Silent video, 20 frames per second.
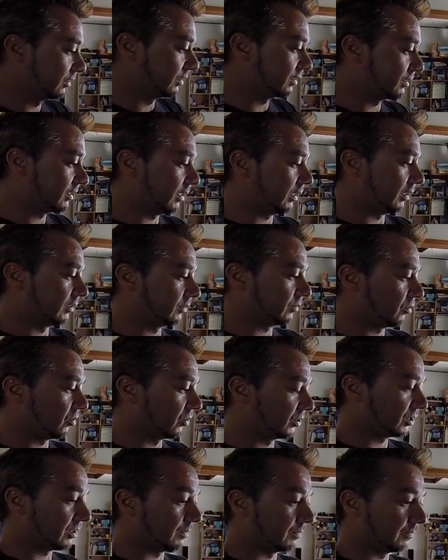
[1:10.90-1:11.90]
This thing is
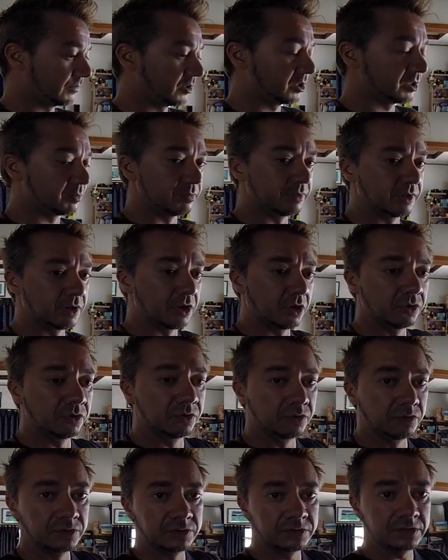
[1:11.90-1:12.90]
awesome. Just
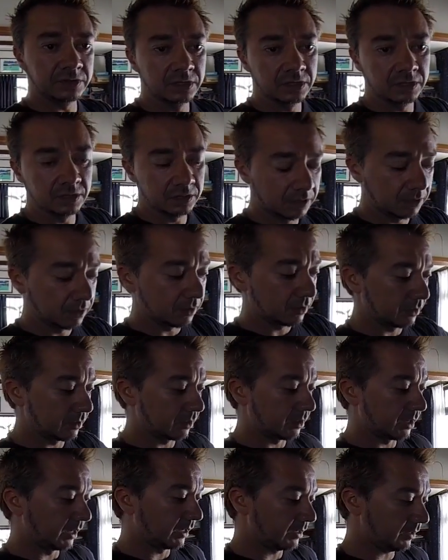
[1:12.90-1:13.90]
blows
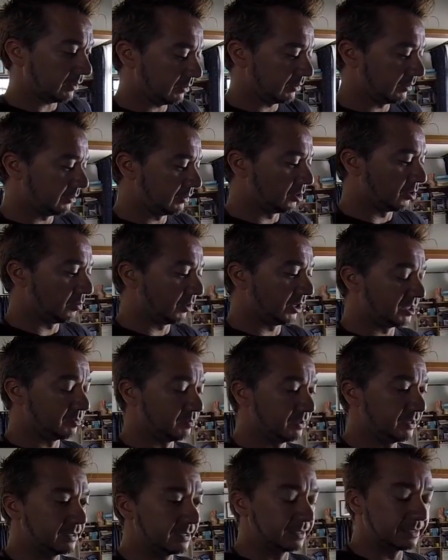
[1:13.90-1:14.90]
like nobody's
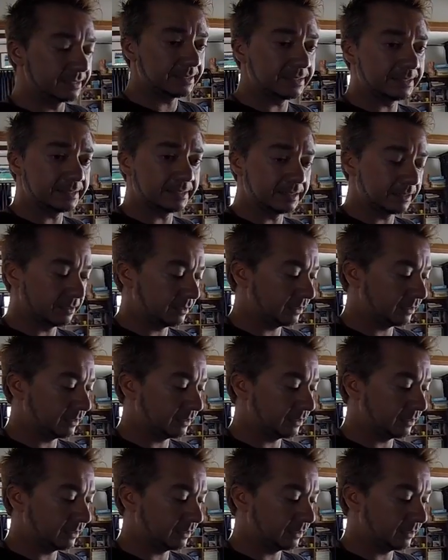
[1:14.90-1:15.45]
business.